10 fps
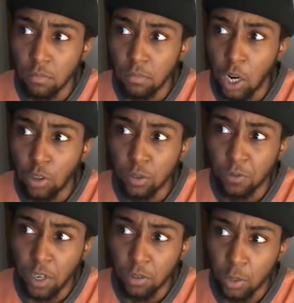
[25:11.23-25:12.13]
I also
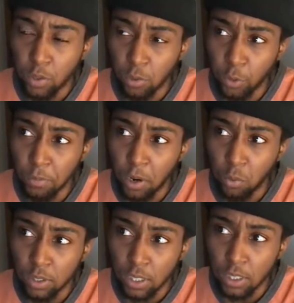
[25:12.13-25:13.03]
found that with the three by
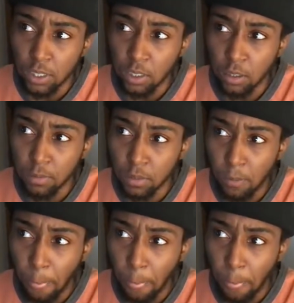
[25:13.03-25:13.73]
one ten setups,